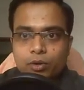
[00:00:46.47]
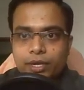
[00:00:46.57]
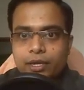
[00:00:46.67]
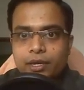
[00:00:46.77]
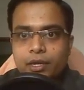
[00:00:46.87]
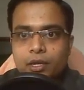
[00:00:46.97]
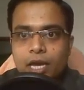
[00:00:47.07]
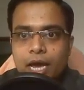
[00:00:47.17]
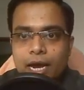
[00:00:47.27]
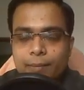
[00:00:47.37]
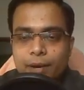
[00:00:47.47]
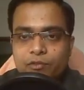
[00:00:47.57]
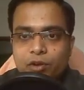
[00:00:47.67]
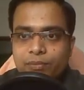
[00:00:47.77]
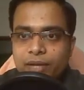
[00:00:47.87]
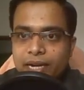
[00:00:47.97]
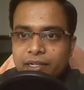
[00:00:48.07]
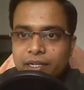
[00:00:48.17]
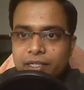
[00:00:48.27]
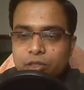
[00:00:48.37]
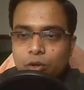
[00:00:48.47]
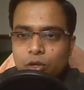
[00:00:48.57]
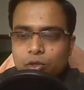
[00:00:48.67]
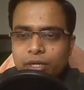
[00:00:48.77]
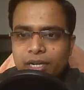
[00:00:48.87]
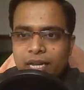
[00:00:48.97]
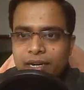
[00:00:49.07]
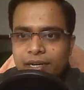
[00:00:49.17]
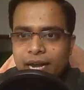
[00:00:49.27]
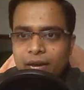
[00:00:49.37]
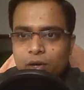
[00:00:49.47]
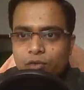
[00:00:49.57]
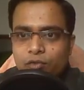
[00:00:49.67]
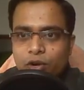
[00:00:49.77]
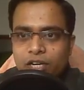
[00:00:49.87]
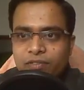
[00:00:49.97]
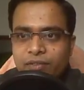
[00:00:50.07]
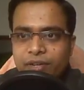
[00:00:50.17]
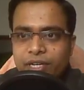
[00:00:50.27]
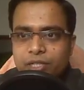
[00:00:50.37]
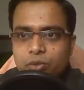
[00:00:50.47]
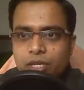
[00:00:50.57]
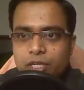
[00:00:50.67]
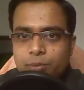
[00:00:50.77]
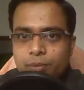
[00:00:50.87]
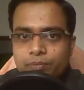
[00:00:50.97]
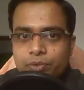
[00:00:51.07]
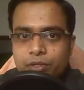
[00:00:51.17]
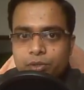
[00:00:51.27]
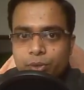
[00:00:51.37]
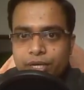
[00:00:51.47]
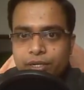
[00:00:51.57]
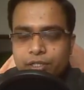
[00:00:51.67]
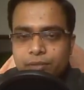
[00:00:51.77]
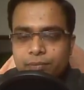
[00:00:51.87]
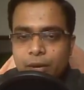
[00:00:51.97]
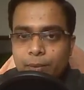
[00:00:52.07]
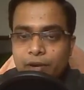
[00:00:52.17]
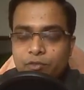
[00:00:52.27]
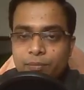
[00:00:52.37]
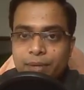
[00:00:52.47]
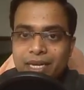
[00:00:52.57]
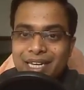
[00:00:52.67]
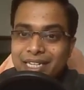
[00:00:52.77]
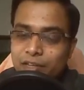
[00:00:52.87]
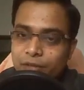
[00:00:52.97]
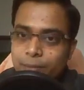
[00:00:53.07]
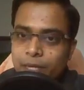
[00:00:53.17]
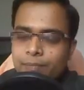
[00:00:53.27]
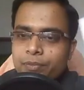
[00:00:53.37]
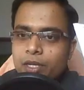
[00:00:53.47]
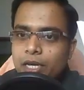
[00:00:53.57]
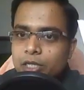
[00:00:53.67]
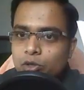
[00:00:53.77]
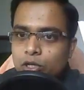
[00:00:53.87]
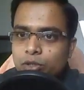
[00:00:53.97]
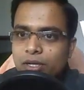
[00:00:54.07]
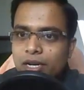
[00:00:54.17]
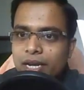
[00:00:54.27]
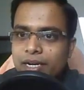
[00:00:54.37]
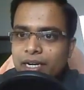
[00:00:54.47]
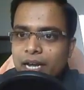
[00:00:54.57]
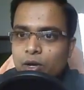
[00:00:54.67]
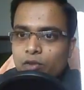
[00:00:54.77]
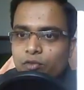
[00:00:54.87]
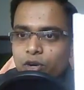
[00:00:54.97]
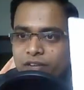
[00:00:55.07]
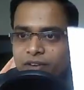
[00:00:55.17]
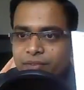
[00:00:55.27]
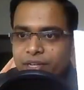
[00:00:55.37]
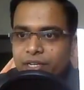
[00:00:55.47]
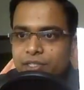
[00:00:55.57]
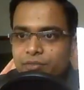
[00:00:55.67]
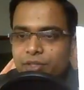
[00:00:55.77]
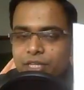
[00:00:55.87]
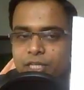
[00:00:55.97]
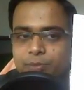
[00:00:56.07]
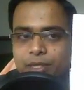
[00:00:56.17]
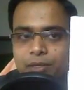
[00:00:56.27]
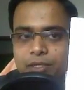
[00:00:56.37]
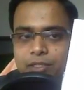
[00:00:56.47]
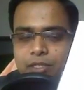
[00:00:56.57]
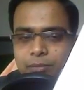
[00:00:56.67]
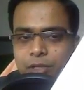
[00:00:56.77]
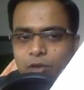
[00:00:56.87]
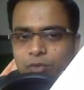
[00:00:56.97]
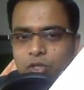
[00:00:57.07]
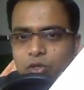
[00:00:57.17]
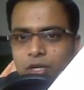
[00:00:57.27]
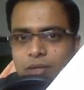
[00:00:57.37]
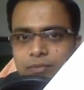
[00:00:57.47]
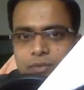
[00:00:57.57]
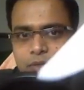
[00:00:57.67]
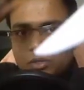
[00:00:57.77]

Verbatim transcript: Okay. And apart from that, it's also inclined at an angle of 45 degrees to the HP. The straight edge, apart from being in the VP, is also inclined at an angle of 45 degrees with the HP. It's something of this sort,